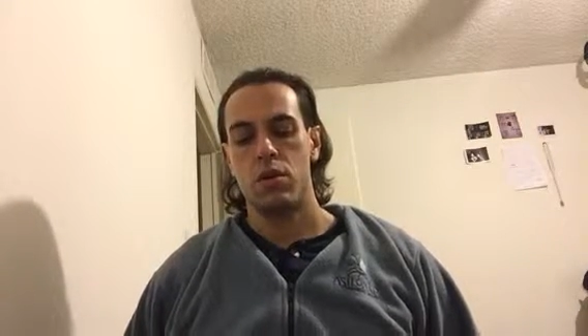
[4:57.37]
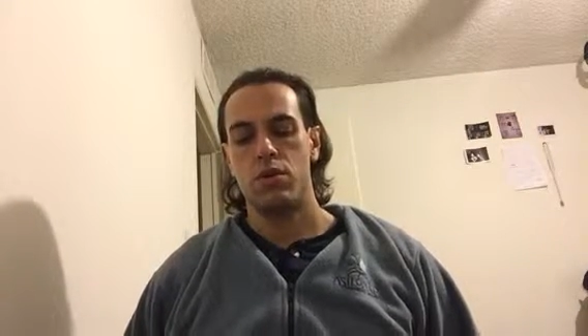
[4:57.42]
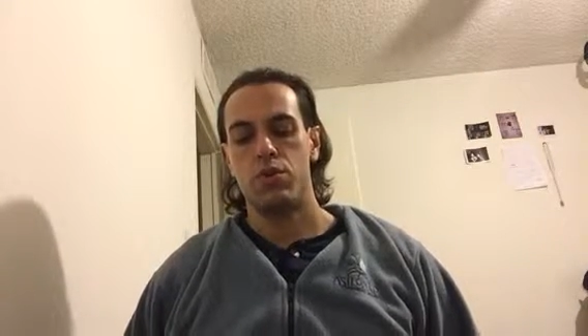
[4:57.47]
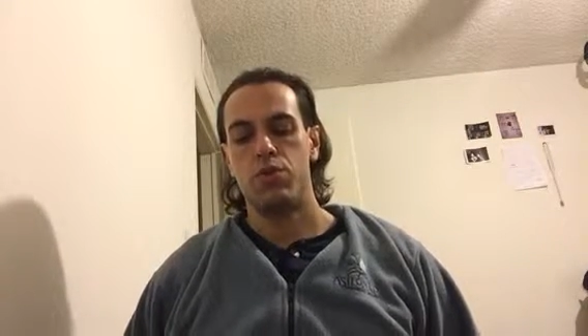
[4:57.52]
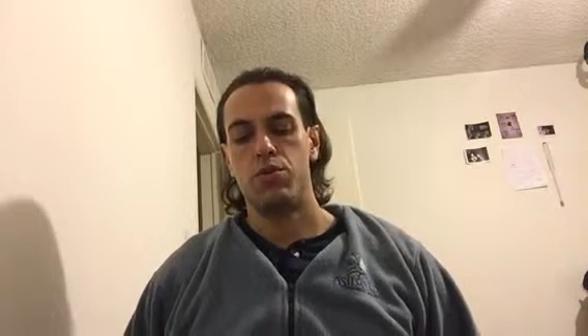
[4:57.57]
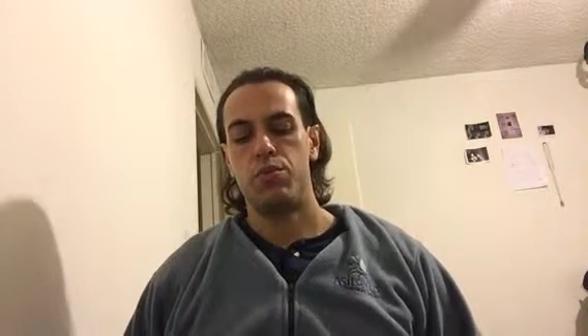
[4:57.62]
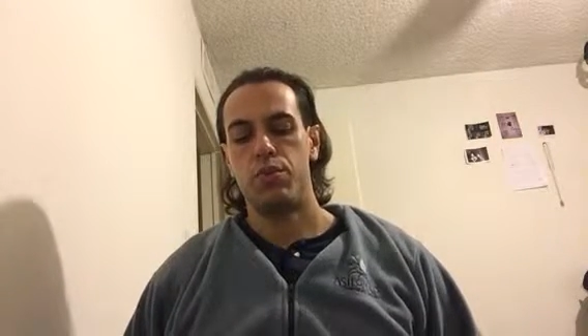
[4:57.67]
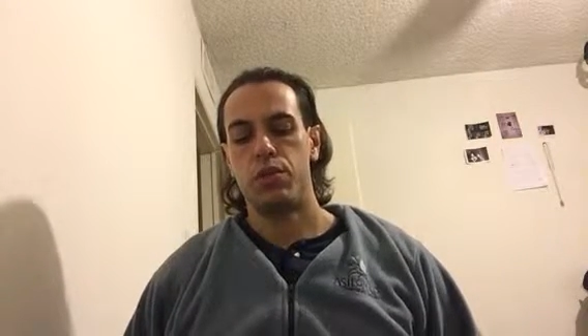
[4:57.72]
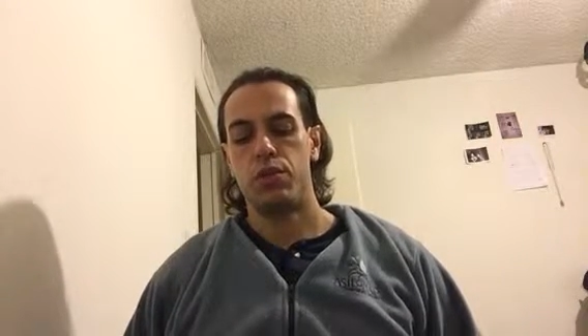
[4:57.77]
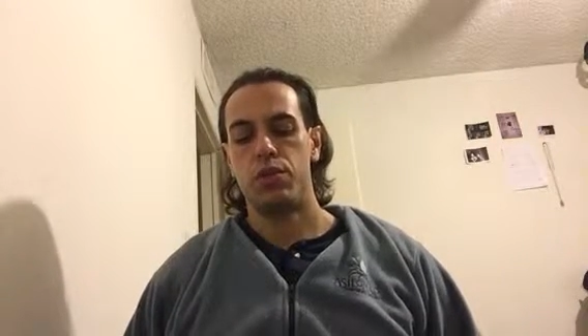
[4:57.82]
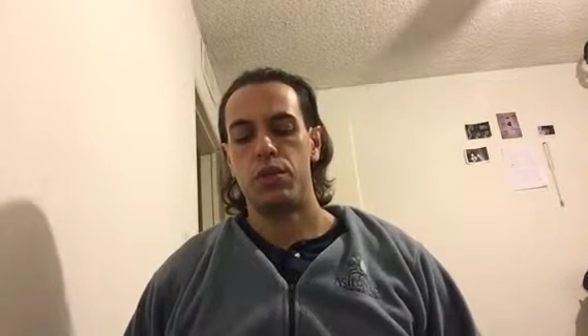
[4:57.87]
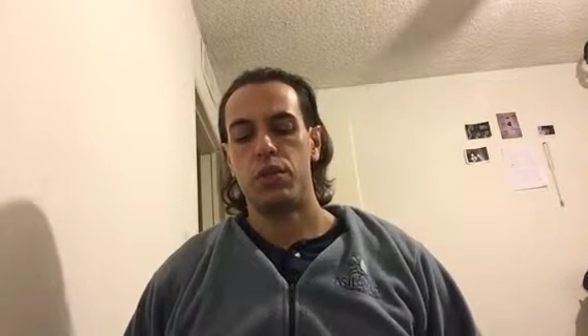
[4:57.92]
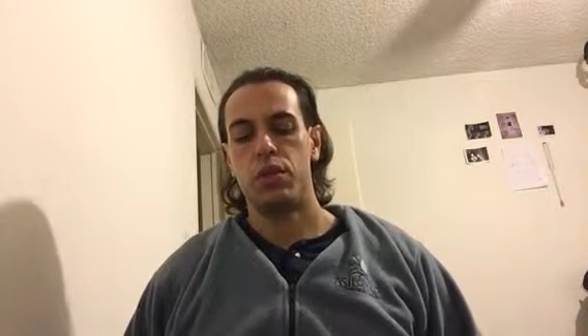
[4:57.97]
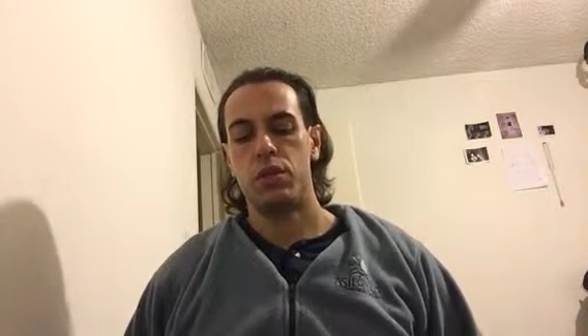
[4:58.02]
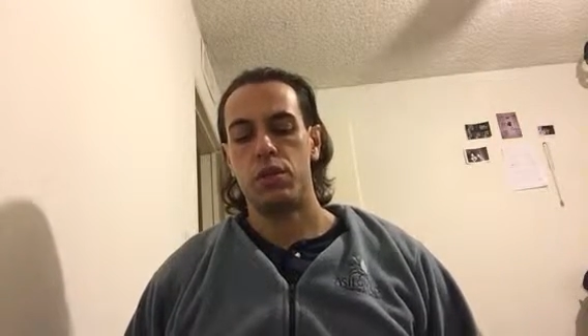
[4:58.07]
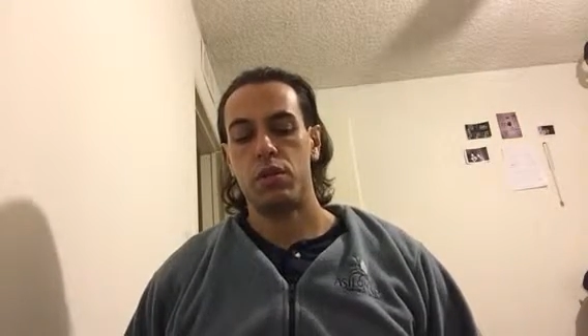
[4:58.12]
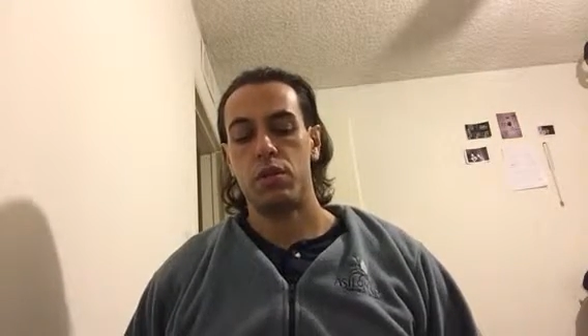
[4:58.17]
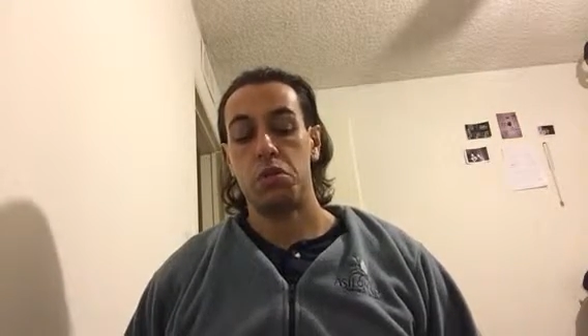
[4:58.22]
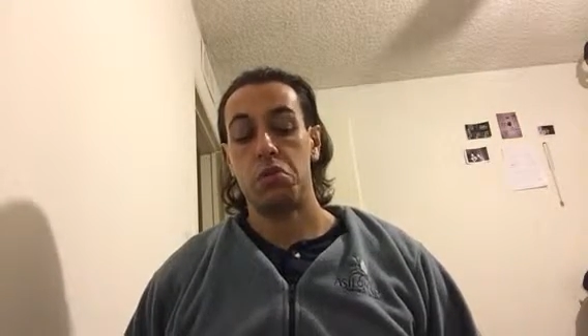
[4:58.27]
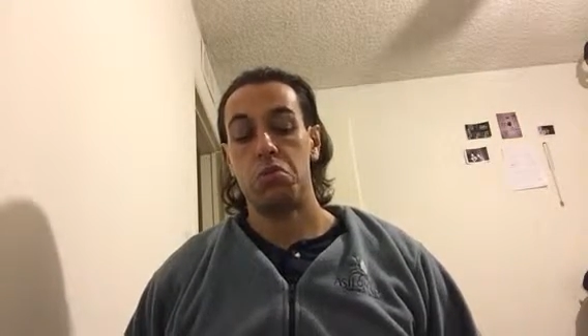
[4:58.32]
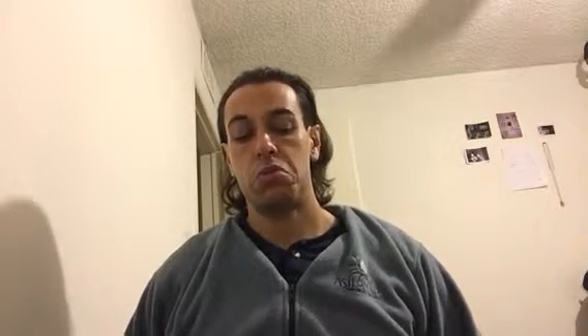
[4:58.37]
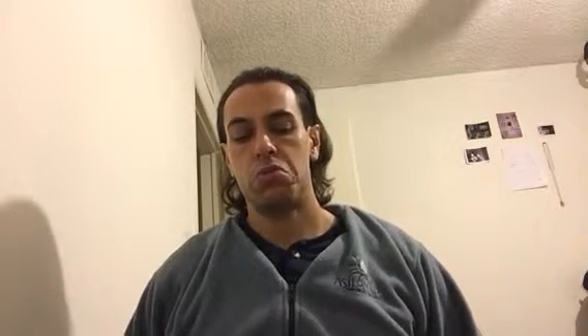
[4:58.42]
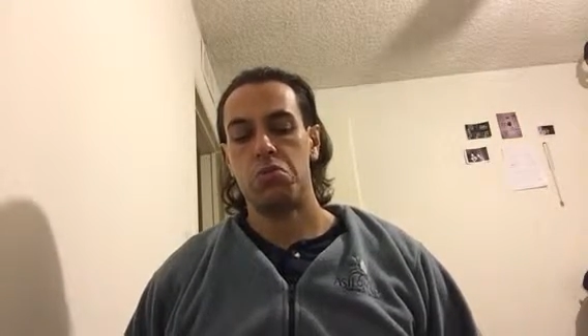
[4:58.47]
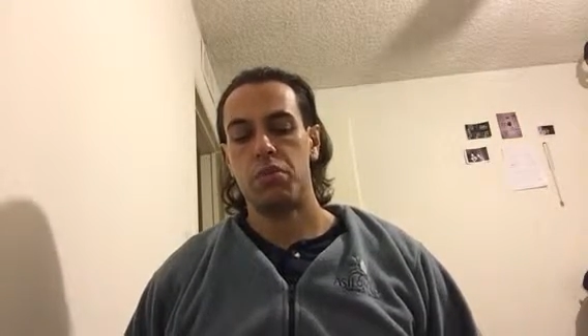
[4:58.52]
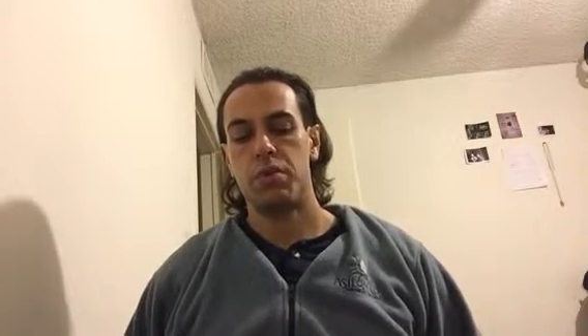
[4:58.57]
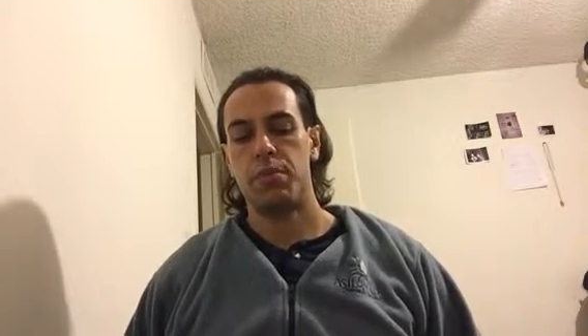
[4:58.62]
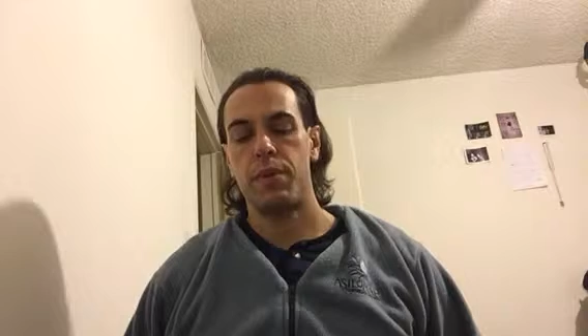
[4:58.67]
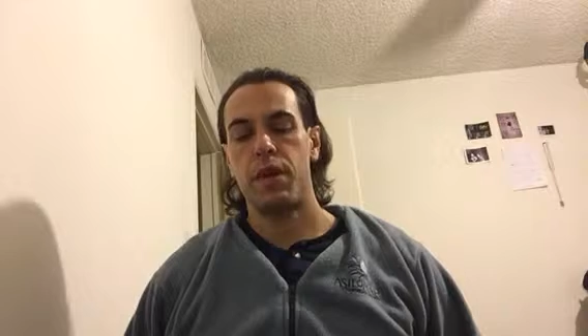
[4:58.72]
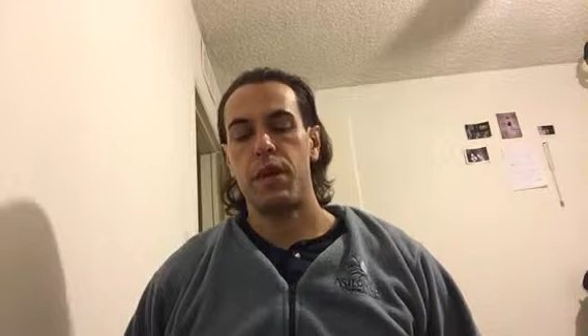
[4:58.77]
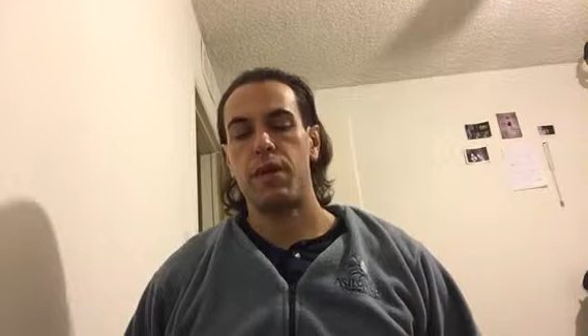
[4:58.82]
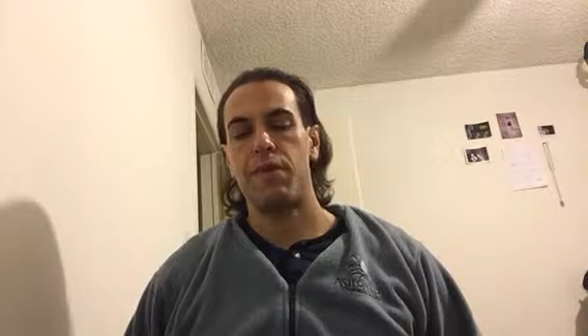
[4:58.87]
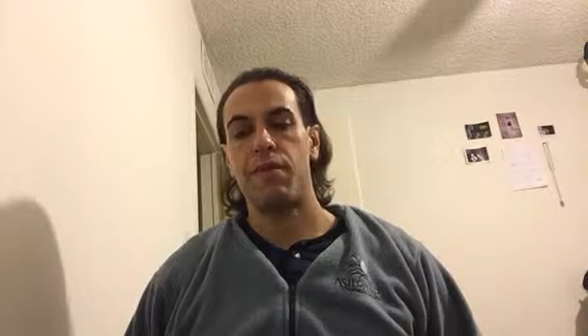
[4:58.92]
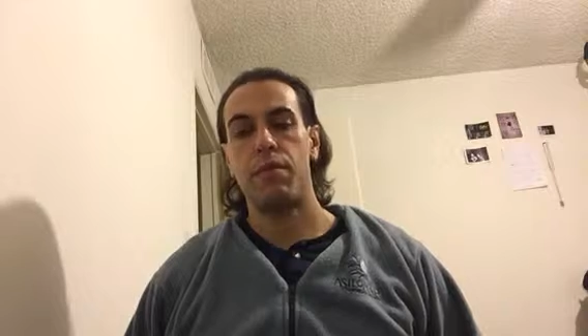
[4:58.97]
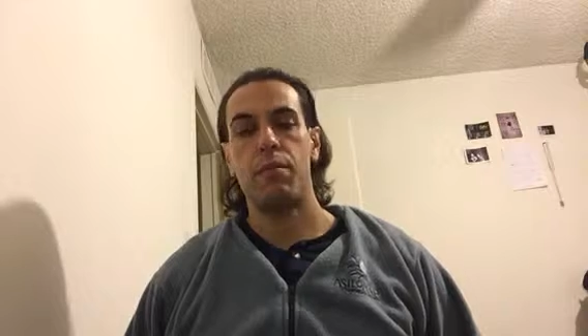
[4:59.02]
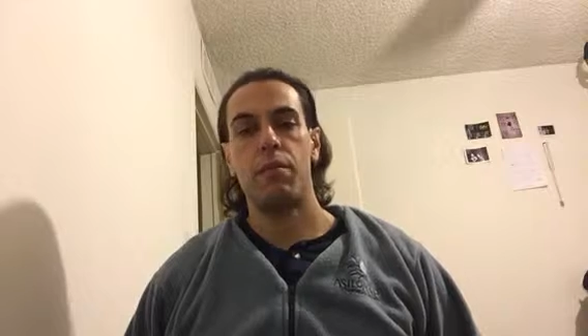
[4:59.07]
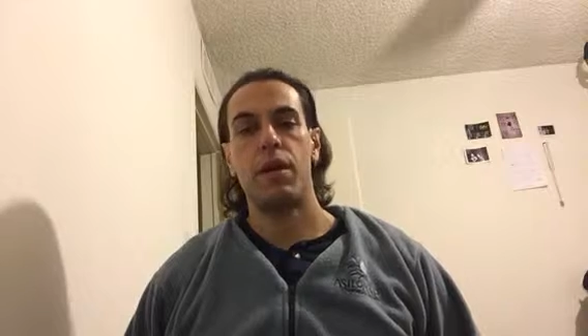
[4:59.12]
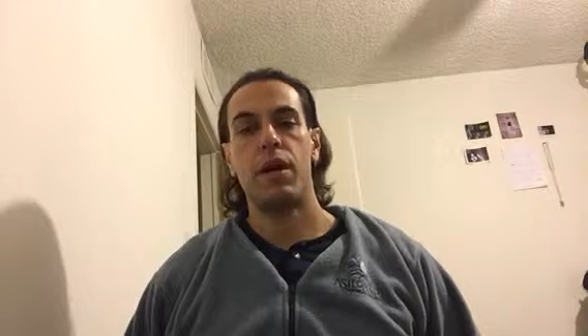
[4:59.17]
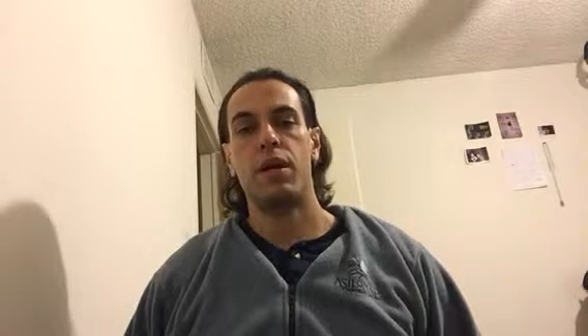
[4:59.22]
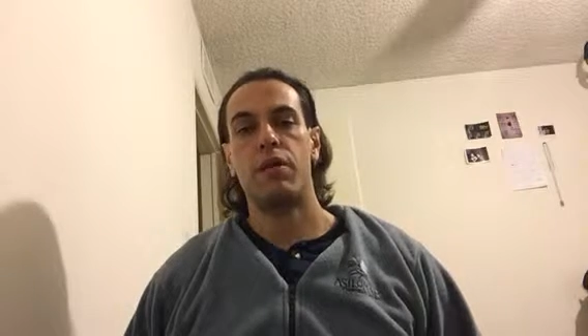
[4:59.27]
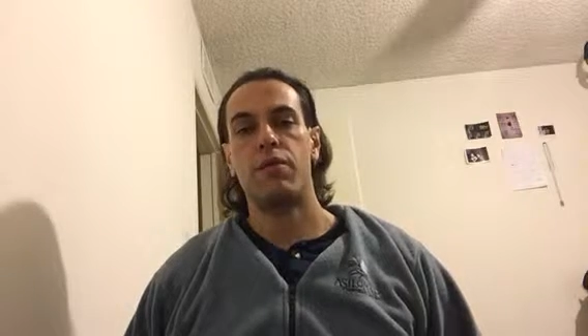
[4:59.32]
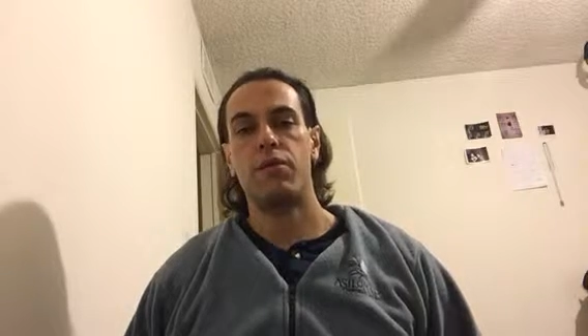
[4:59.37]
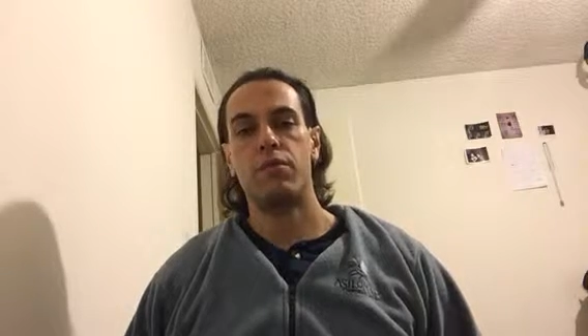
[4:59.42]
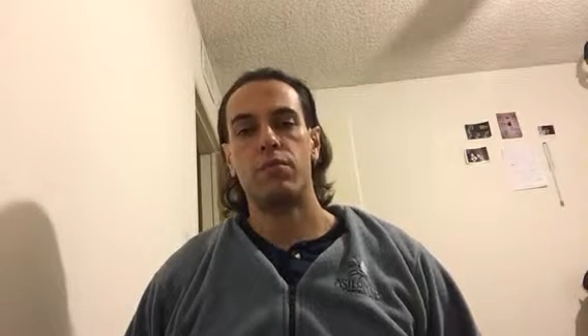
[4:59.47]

to be sick. I don't know, I may have a bag